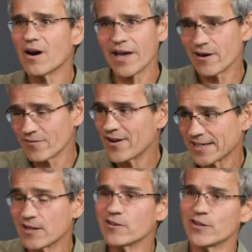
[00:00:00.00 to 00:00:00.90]
I don't
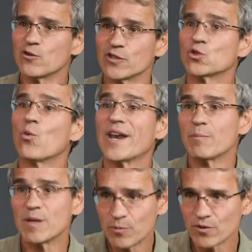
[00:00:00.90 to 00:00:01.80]
even know the 20
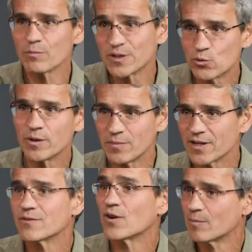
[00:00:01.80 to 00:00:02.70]
people between me
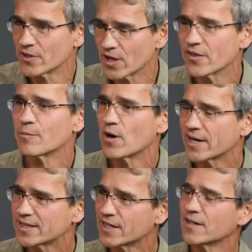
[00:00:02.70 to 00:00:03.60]
and the farmer that got the
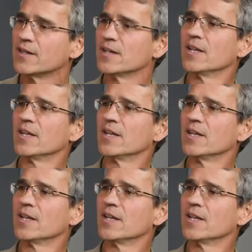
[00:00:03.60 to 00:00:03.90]
product here.